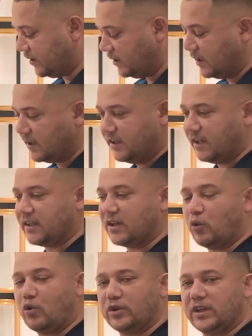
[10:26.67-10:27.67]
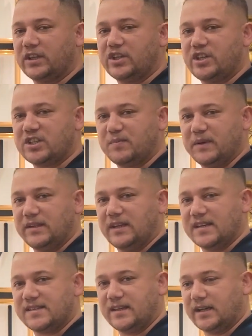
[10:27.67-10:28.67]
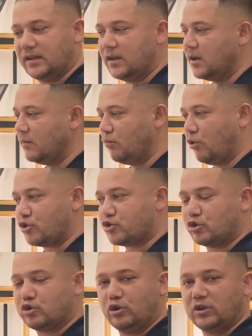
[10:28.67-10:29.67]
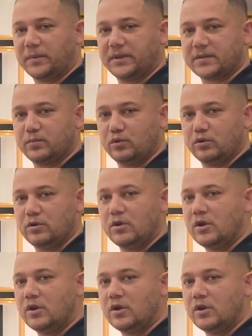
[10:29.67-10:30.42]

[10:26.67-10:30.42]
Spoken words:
so this could be the metal object there. Or it could even be a cavity.